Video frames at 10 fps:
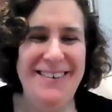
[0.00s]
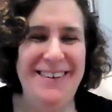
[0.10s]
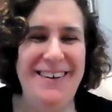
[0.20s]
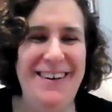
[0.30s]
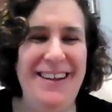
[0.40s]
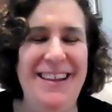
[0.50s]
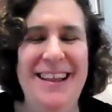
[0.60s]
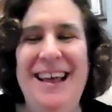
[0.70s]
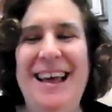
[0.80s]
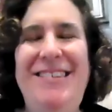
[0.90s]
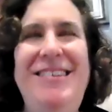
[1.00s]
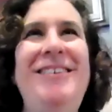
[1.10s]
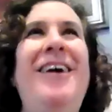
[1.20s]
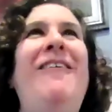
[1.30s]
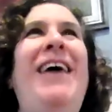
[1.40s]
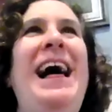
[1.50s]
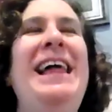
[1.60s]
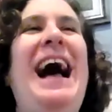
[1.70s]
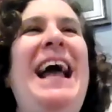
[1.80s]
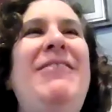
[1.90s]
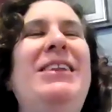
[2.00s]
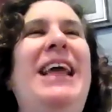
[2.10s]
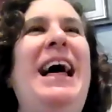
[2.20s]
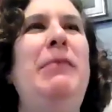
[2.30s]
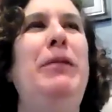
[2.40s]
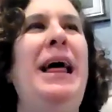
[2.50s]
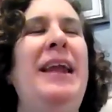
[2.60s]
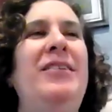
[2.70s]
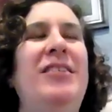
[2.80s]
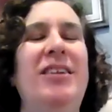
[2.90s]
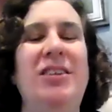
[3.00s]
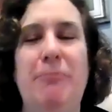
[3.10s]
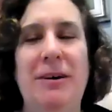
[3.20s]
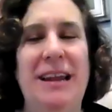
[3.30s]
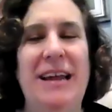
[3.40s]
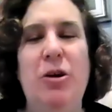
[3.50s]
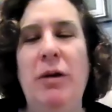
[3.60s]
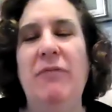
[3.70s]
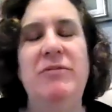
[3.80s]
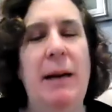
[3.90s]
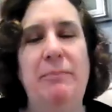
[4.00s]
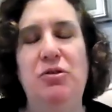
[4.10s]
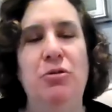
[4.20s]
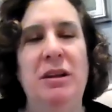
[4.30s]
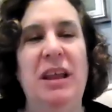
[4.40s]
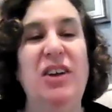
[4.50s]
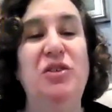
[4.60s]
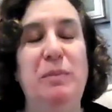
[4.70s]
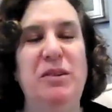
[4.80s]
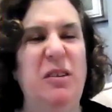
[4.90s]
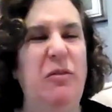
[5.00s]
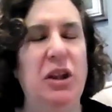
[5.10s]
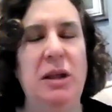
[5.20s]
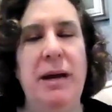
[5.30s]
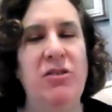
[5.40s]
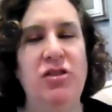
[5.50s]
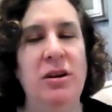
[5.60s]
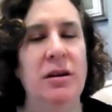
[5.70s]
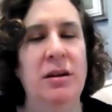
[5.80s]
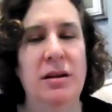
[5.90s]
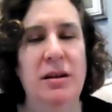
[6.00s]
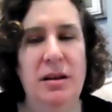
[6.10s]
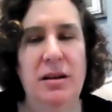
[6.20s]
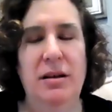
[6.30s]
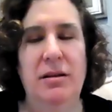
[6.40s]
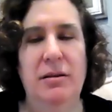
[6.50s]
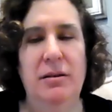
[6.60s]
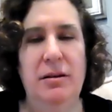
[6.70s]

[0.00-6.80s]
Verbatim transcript: cool. Do you know what? Is I have it, a lot of planets in this book and I don't have Neptune that I specifically water.